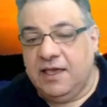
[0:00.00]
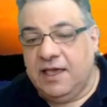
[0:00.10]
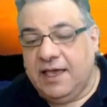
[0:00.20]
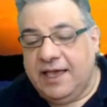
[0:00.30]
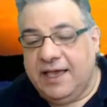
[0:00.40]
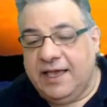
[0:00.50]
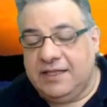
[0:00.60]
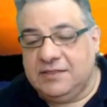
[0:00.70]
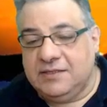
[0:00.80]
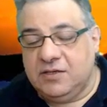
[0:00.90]

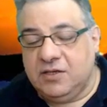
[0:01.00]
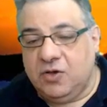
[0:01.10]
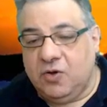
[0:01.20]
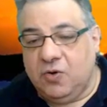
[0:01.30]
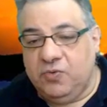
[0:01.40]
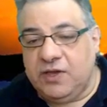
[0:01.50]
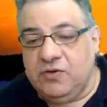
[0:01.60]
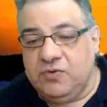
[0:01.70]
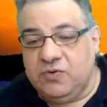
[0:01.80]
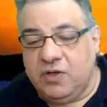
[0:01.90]
and
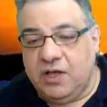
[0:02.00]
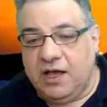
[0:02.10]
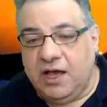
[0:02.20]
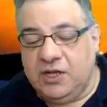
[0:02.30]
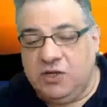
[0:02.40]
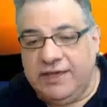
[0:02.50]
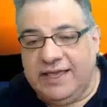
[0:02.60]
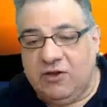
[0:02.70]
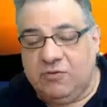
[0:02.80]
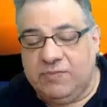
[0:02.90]
although a knight
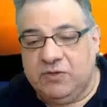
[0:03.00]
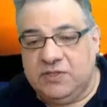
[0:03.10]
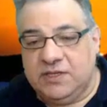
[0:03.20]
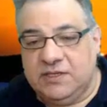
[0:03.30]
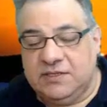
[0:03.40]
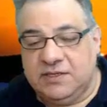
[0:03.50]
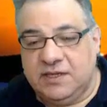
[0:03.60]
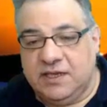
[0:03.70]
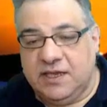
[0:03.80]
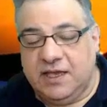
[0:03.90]
outpost is
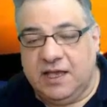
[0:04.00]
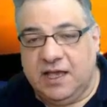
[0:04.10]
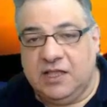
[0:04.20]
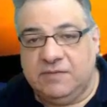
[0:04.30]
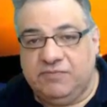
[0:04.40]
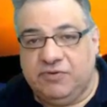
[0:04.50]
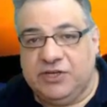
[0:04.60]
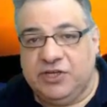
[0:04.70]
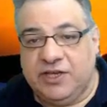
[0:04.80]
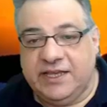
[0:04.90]
uh, under
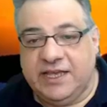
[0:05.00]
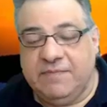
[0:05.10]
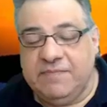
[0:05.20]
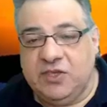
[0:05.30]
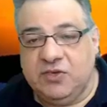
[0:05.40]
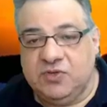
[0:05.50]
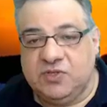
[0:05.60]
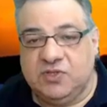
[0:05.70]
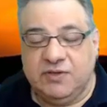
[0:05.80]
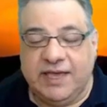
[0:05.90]
pressure, it can be used
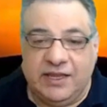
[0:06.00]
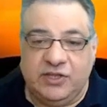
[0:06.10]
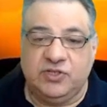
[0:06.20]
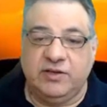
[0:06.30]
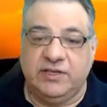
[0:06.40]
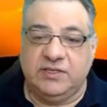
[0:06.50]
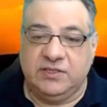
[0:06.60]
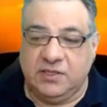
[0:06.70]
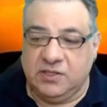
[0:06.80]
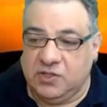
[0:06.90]
to energize
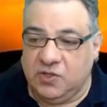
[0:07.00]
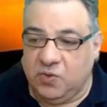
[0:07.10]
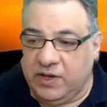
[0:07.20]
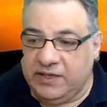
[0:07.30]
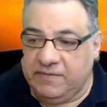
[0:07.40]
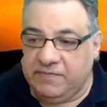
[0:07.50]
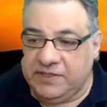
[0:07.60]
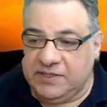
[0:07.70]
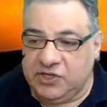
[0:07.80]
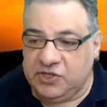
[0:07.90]
the white
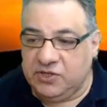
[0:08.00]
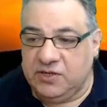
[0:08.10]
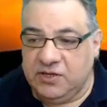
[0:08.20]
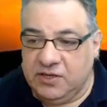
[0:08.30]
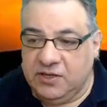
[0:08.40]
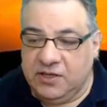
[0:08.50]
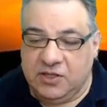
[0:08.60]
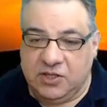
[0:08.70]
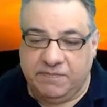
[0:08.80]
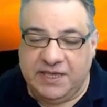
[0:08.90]
position,
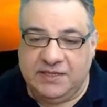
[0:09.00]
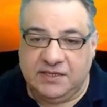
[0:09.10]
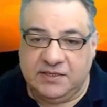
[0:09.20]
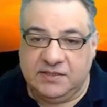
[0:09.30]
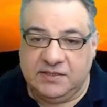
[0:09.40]
the pieces.